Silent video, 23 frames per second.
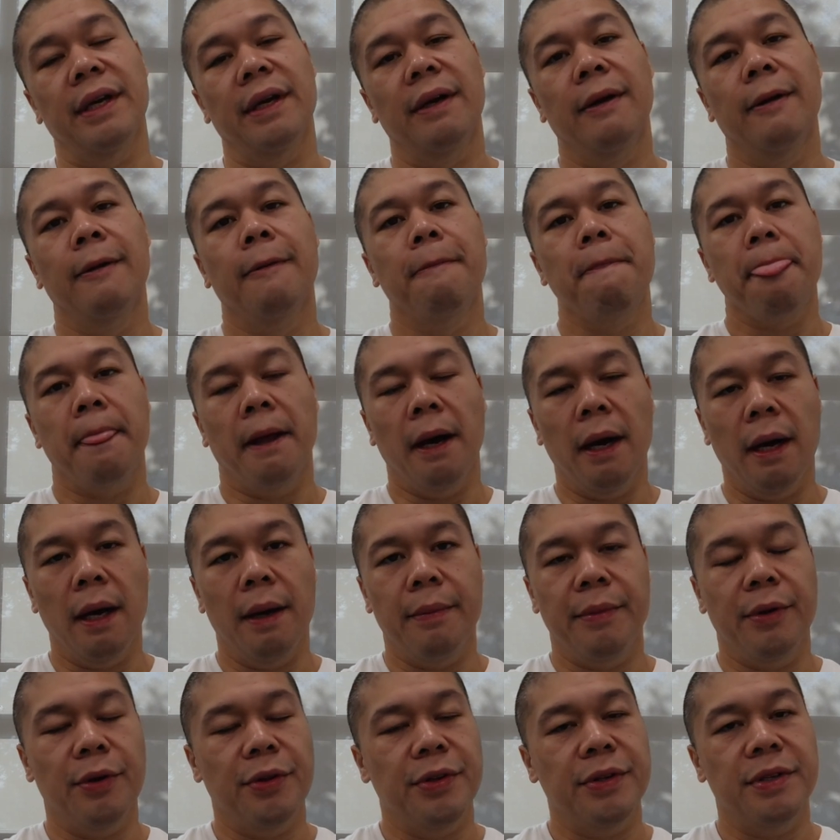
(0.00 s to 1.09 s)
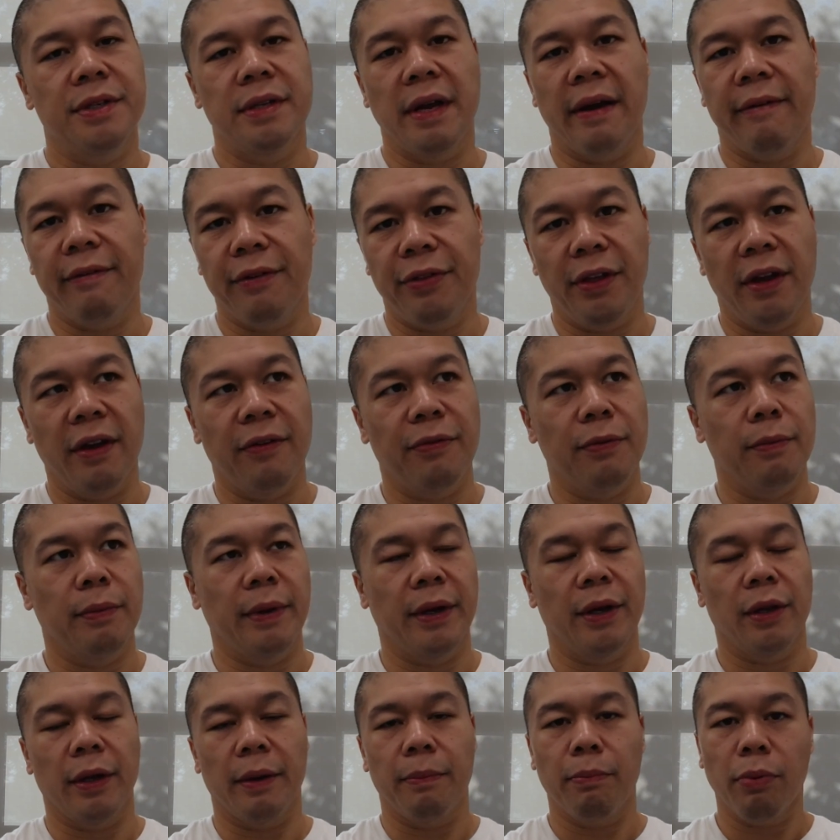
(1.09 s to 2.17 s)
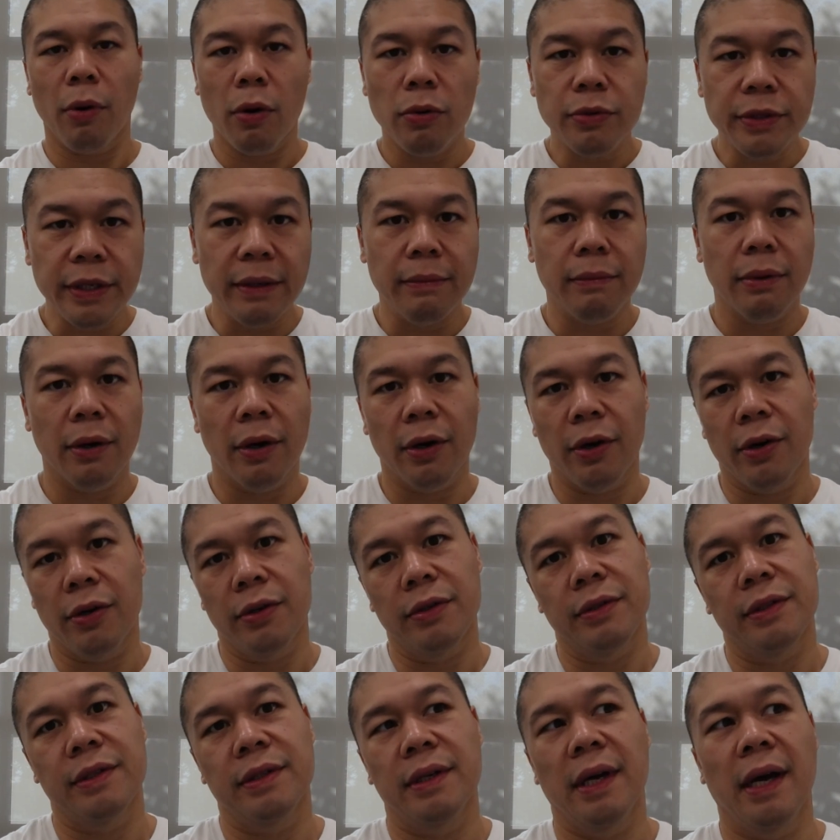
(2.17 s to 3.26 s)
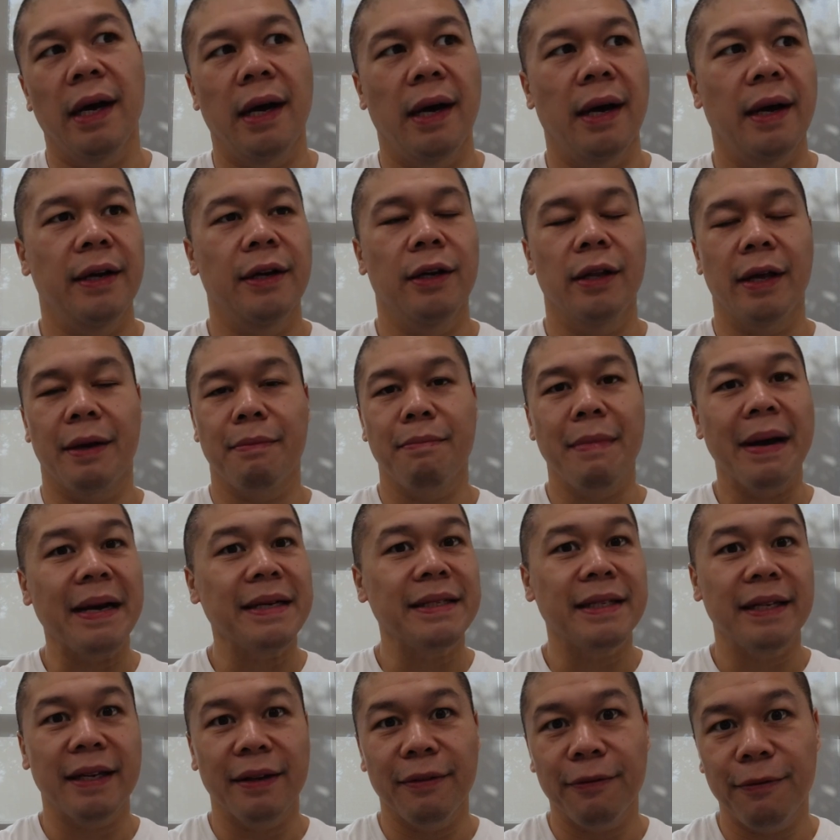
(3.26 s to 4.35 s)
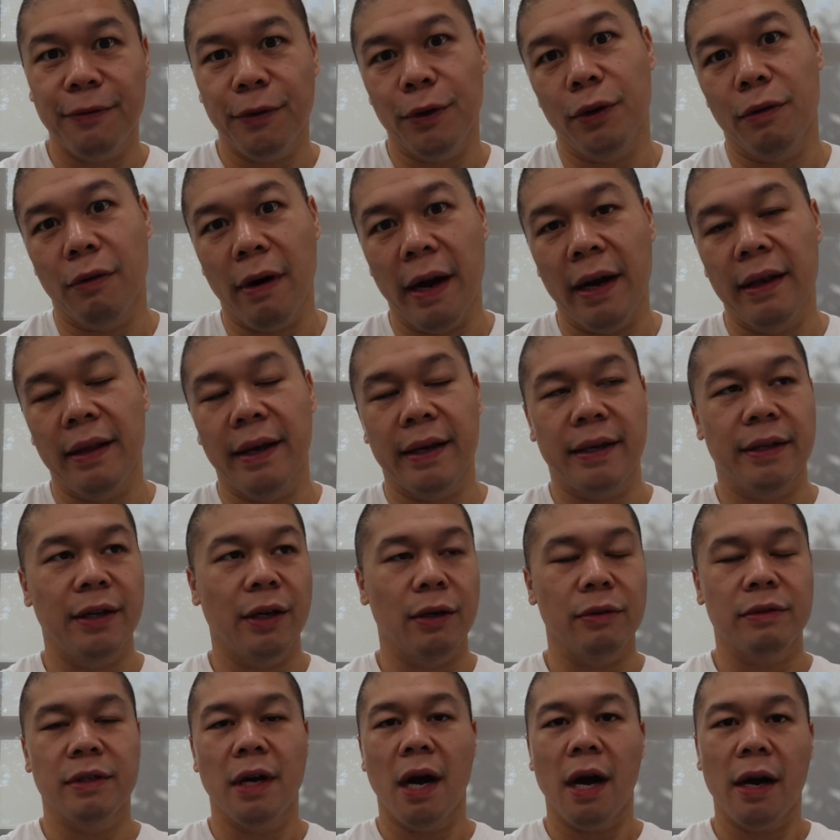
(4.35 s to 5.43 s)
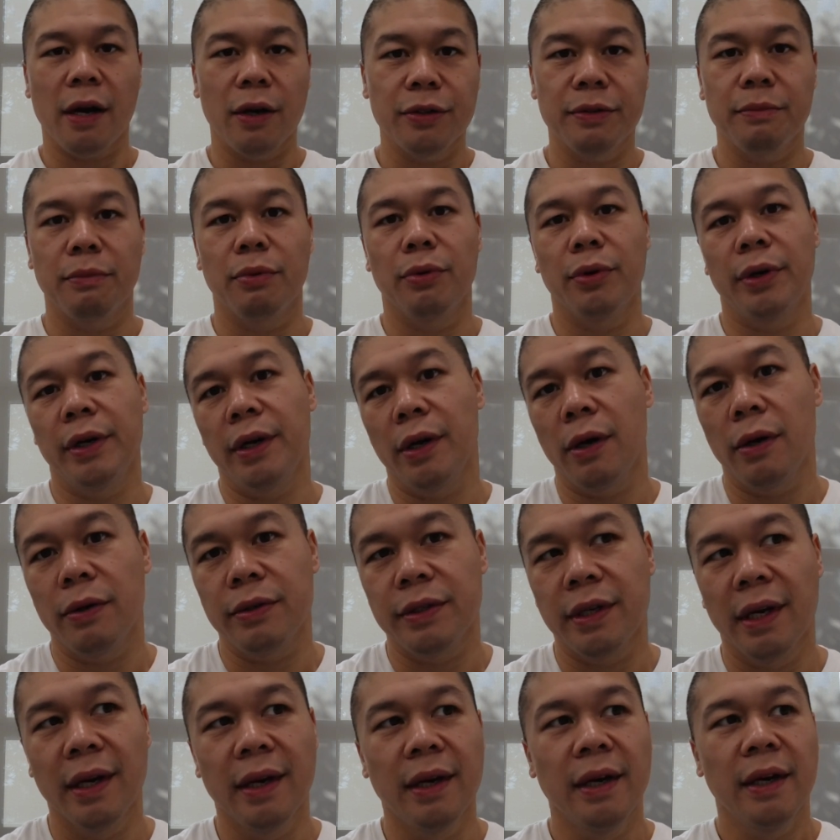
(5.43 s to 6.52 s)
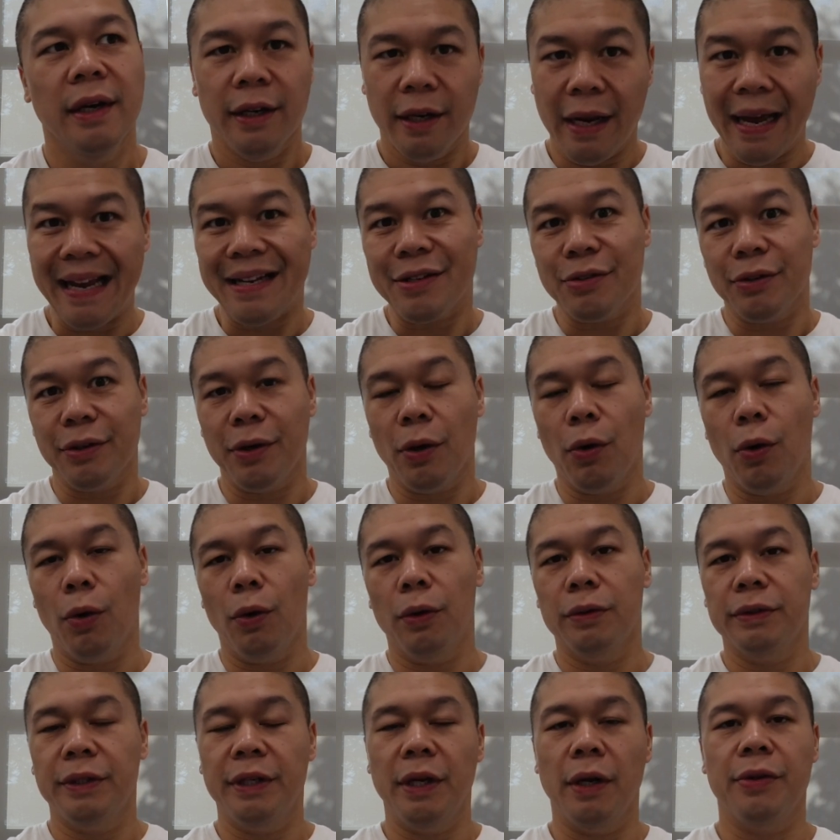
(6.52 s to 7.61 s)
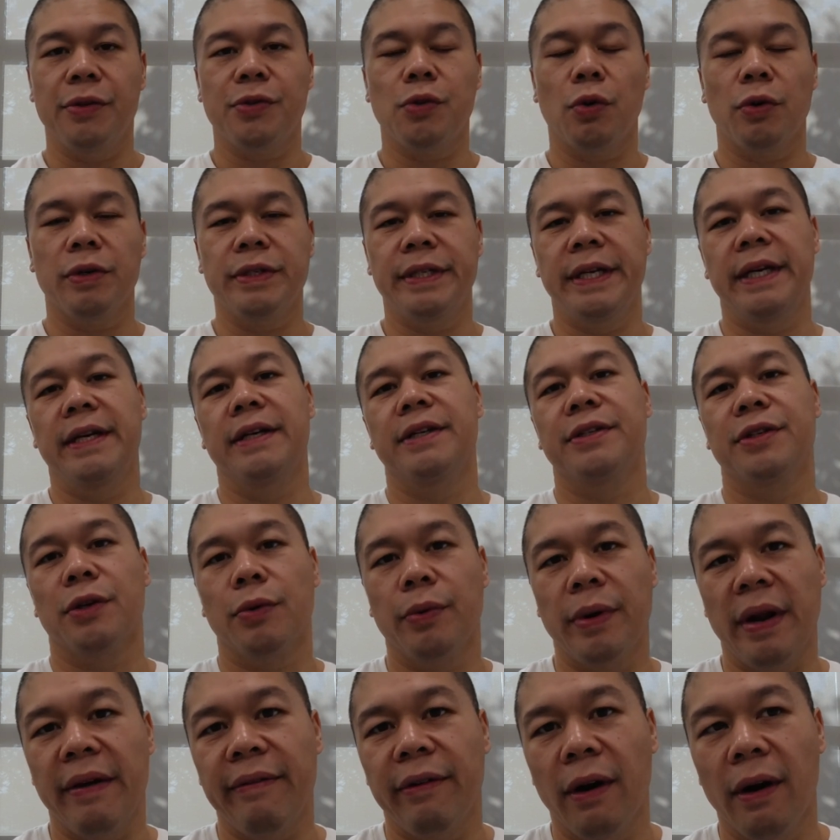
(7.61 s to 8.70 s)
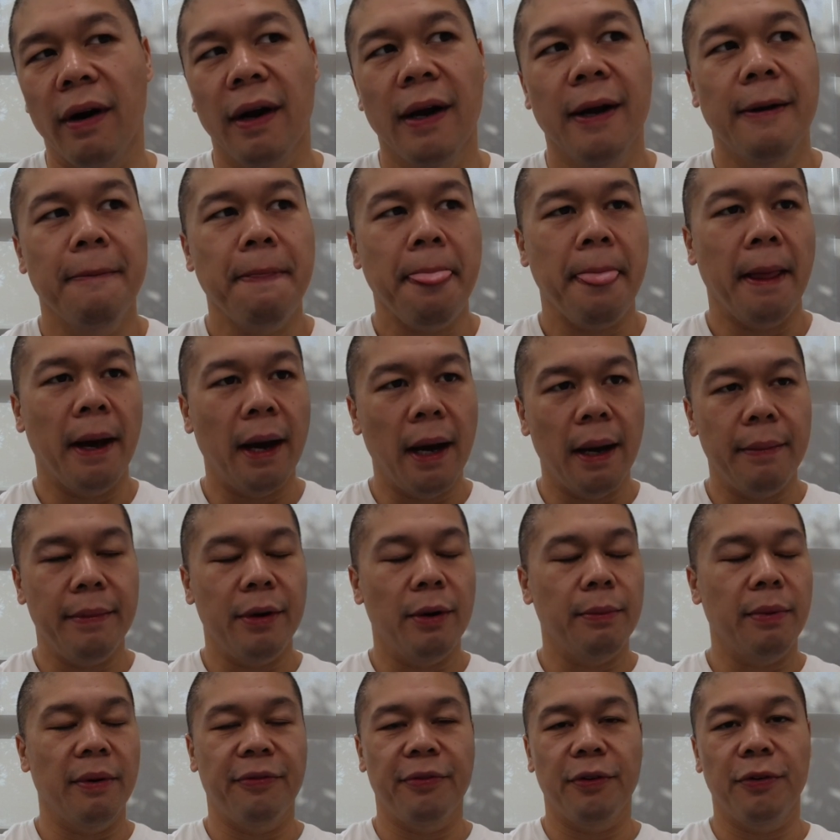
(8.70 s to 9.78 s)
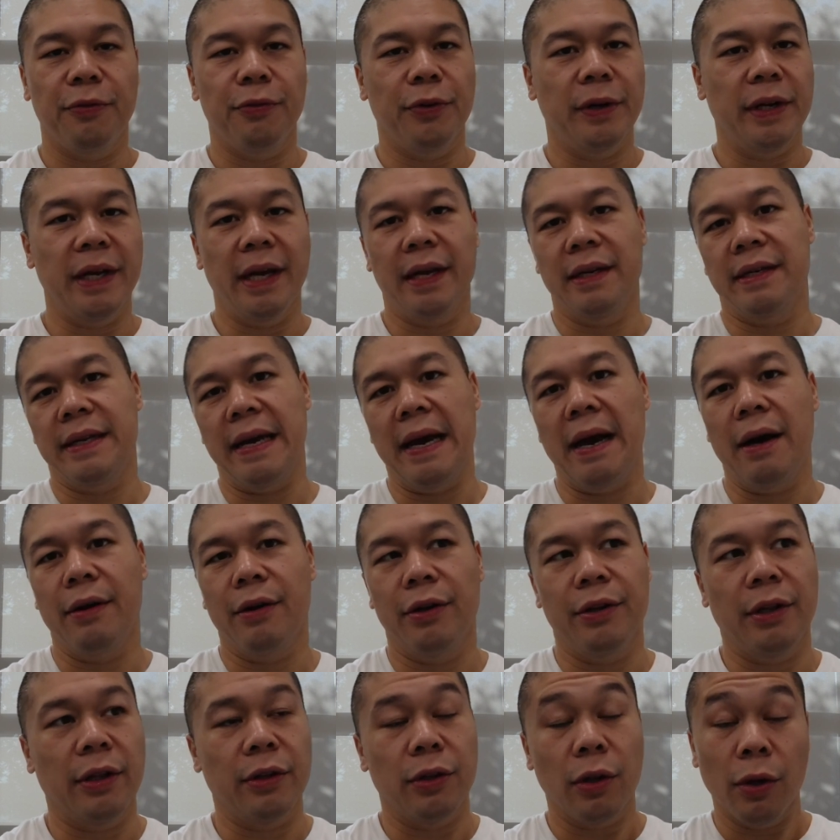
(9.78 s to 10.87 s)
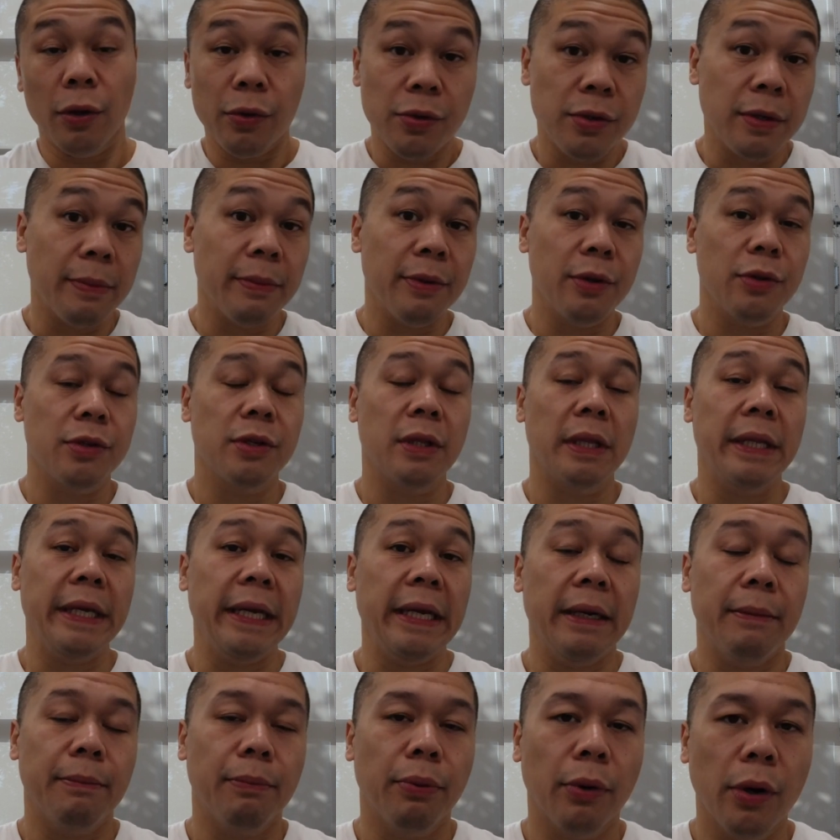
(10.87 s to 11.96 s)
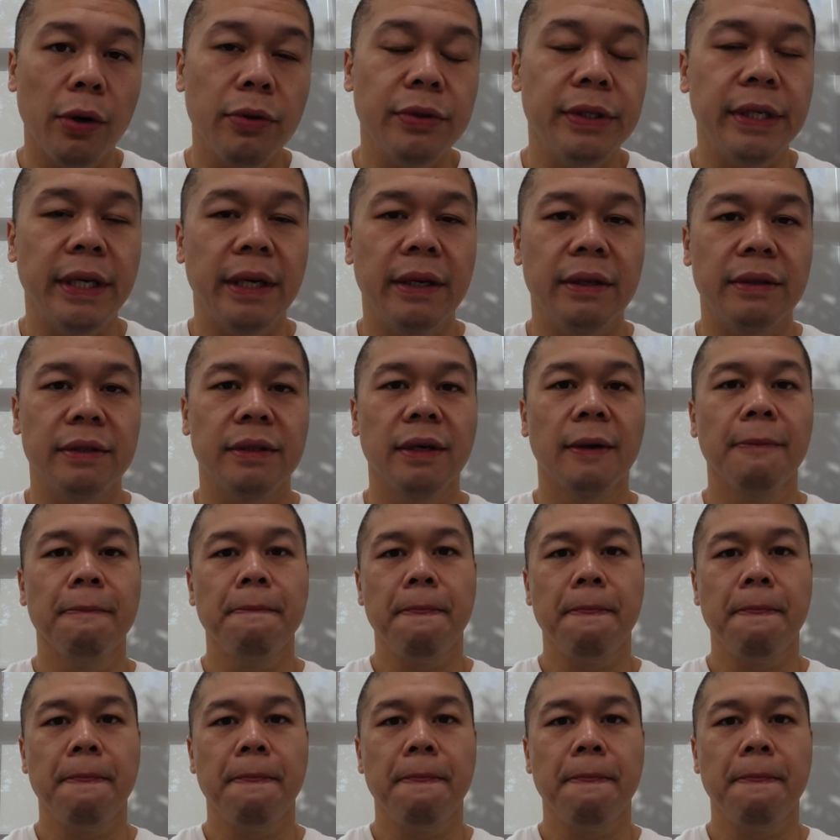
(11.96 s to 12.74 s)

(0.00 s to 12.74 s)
You know, this is everything from like protein burgers, like Mexican food, right? Like, you know, tacos and burritos, naturally hold, you know, the tortillas or whatever. You know, but feel free to get down on like, you know, some of those clean proteins.